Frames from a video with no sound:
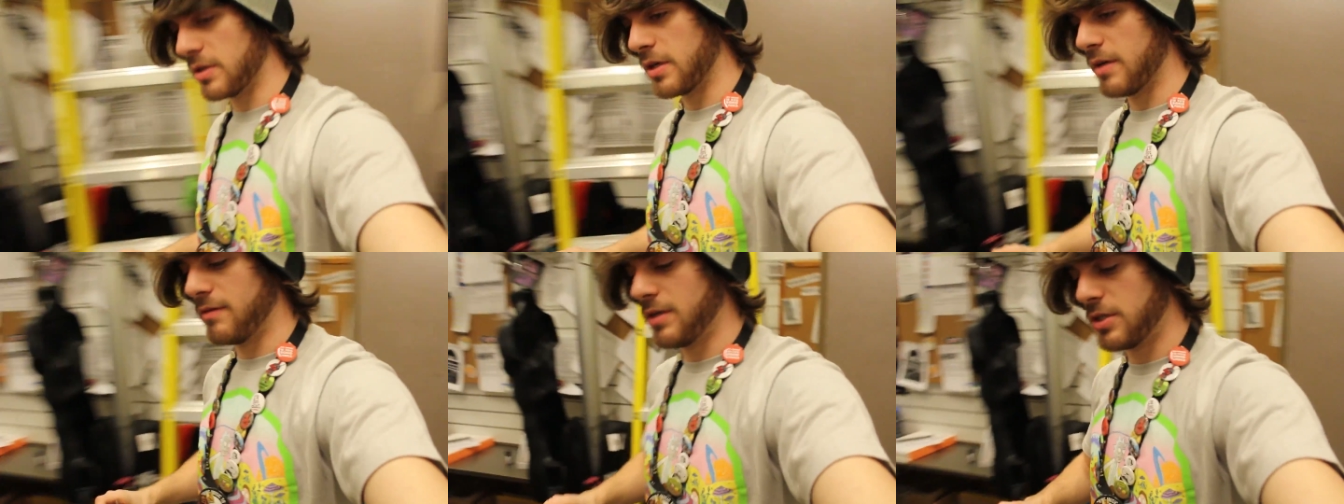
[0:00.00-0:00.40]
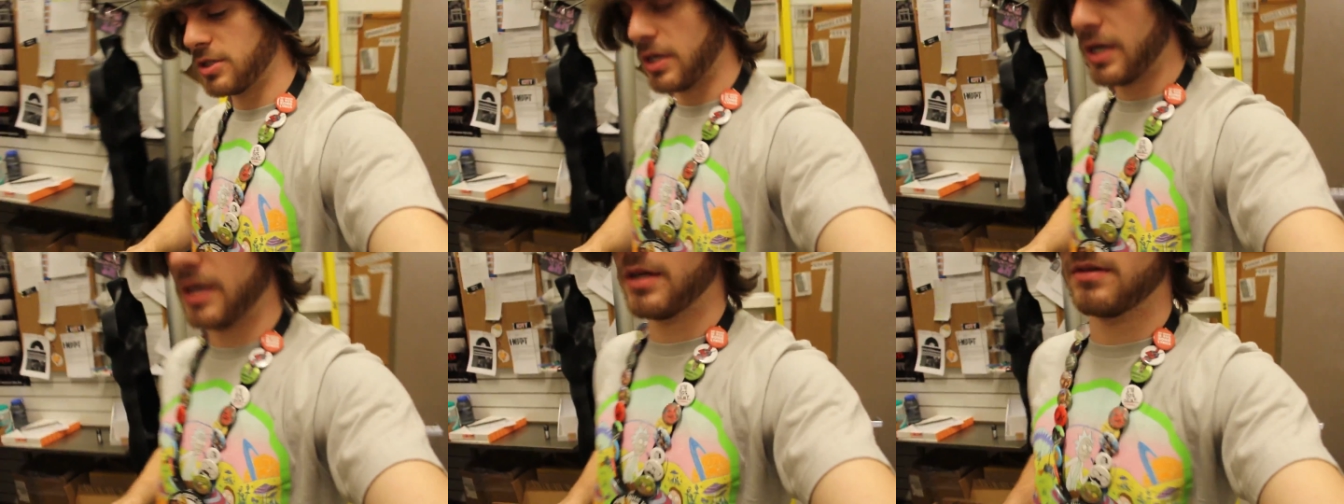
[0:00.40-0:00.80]
I'll give it a
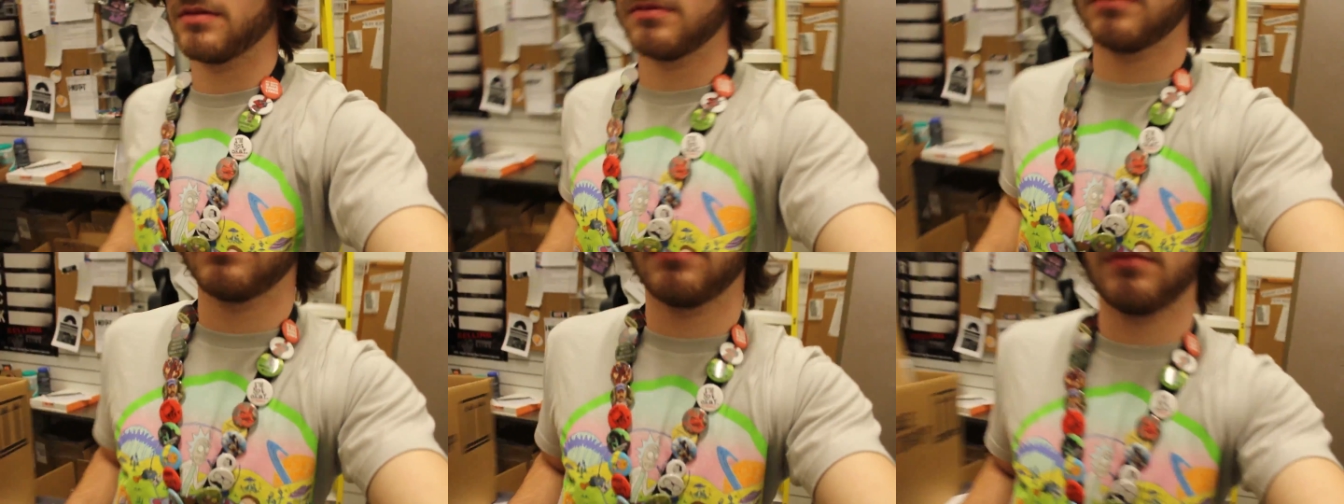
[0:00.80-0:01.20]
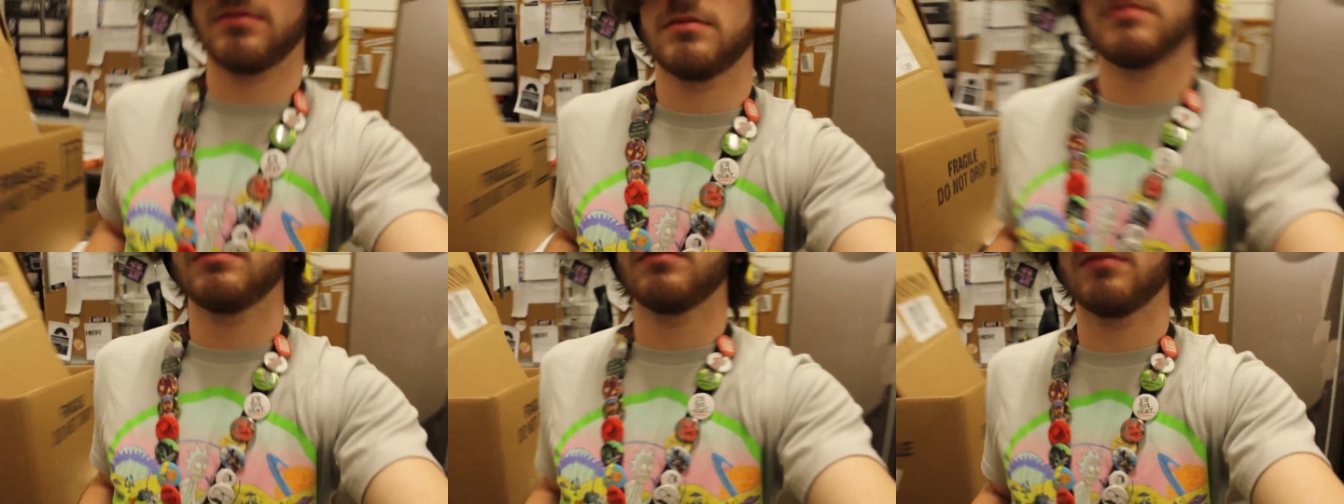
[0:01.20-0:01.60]
shot.
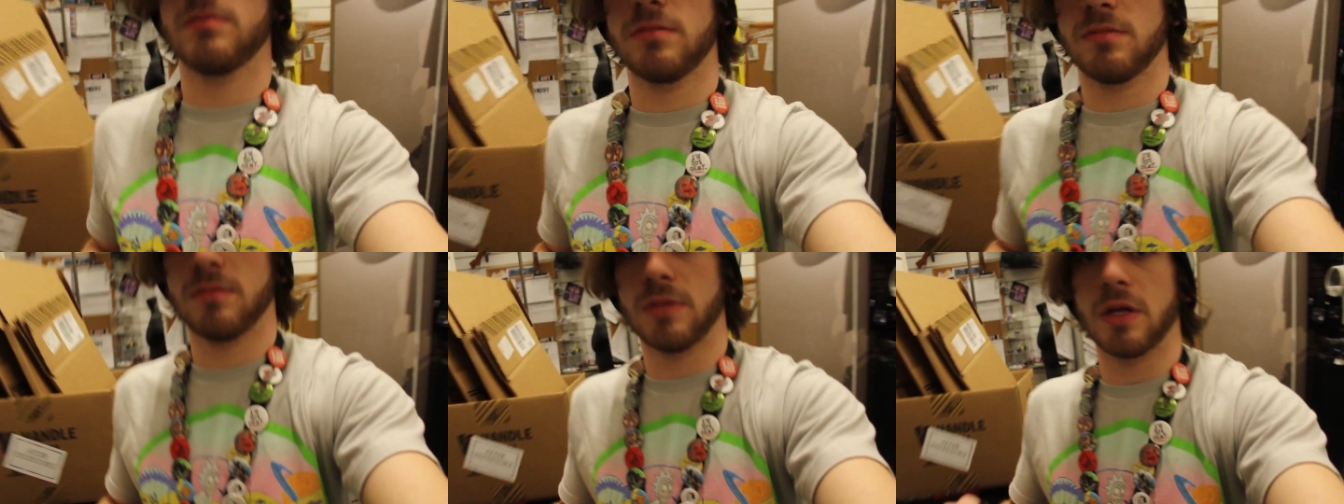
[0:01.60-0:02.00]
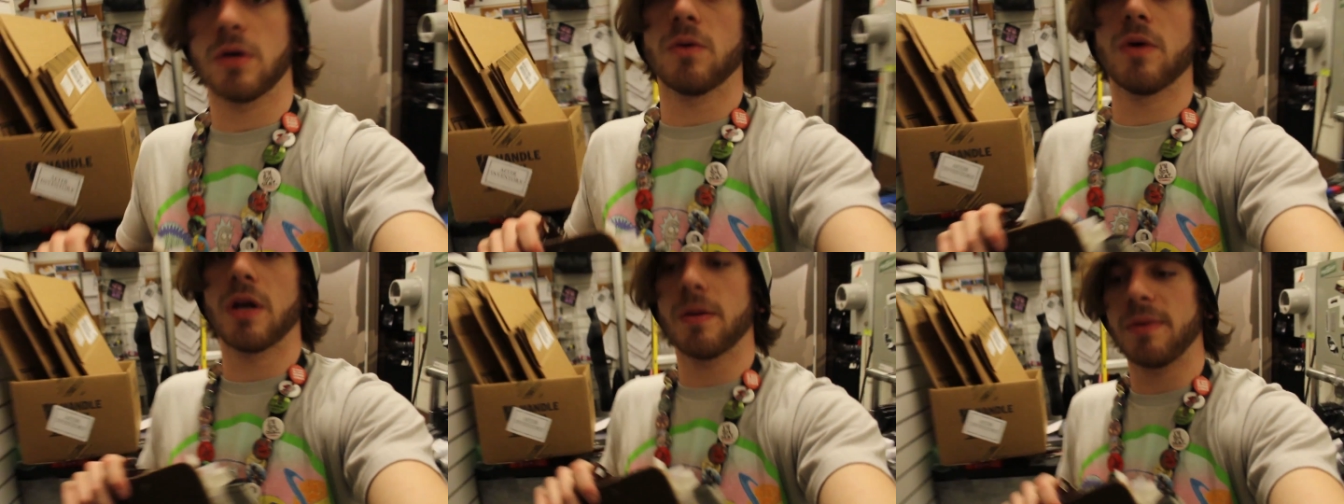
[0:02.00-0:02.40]
I
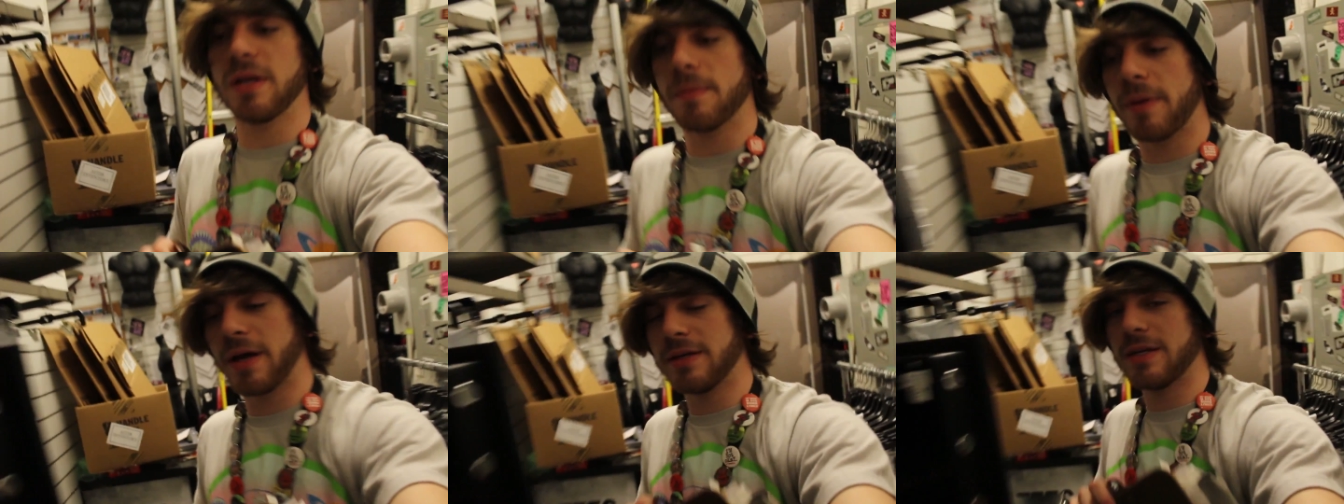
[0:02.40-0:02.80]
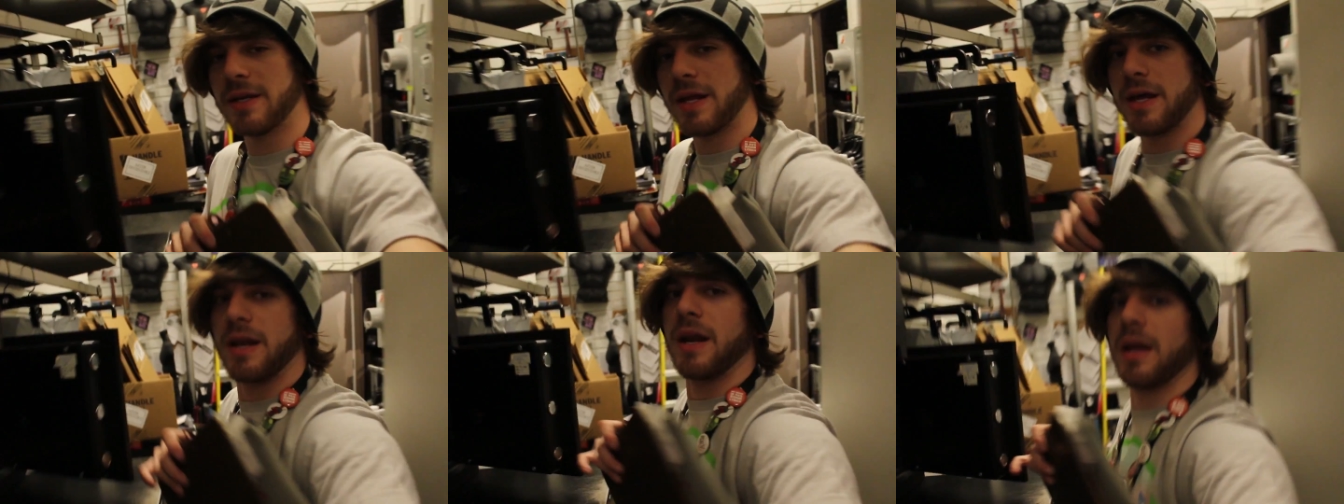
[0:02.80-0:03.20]
don't want to be dependent
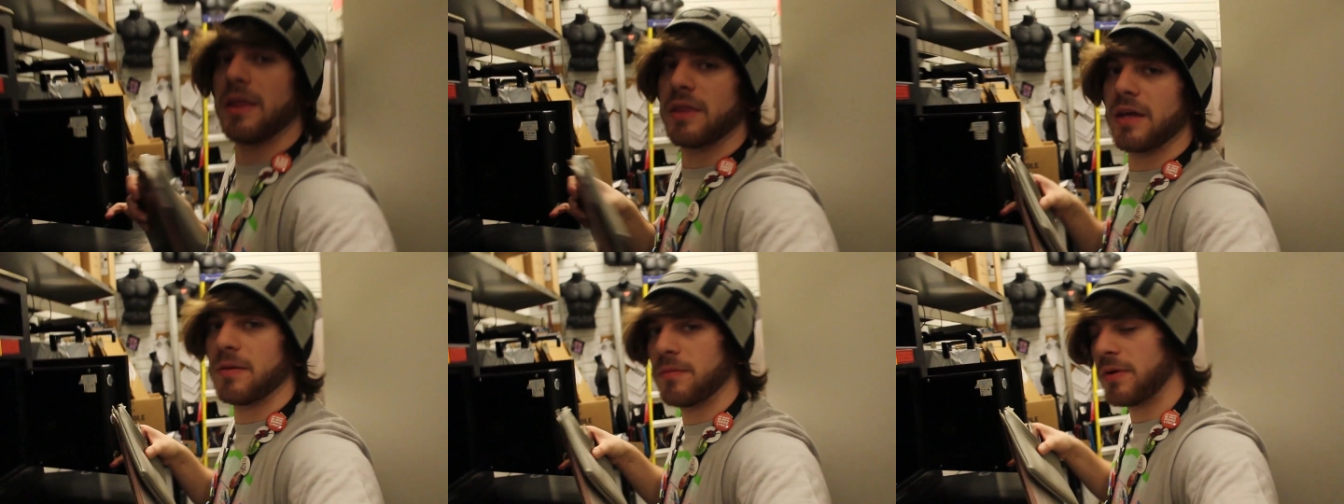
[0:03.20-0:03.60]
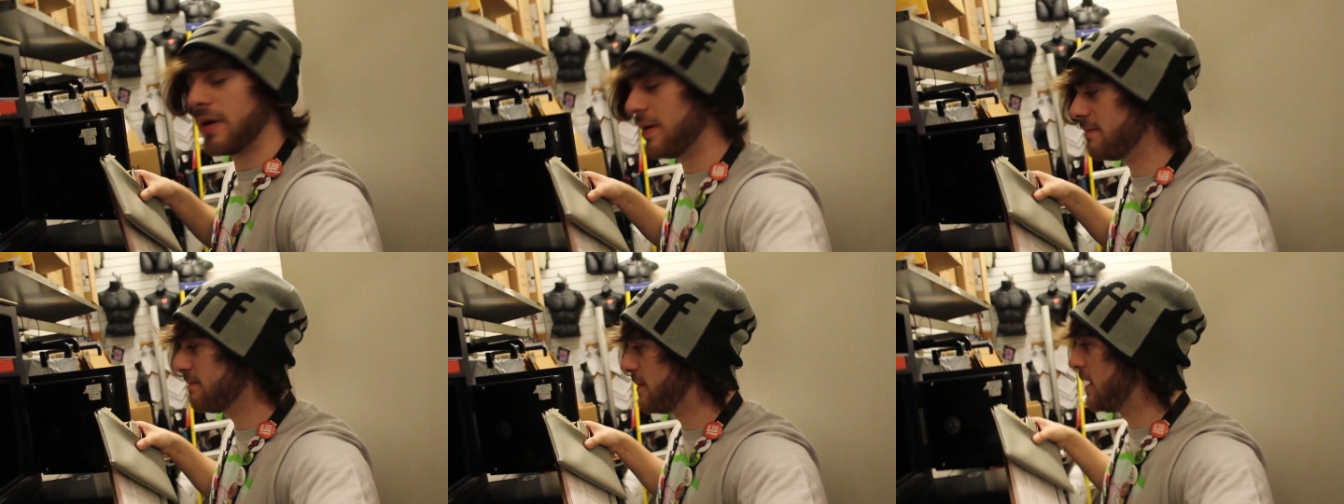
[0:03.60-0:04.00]
on anything, but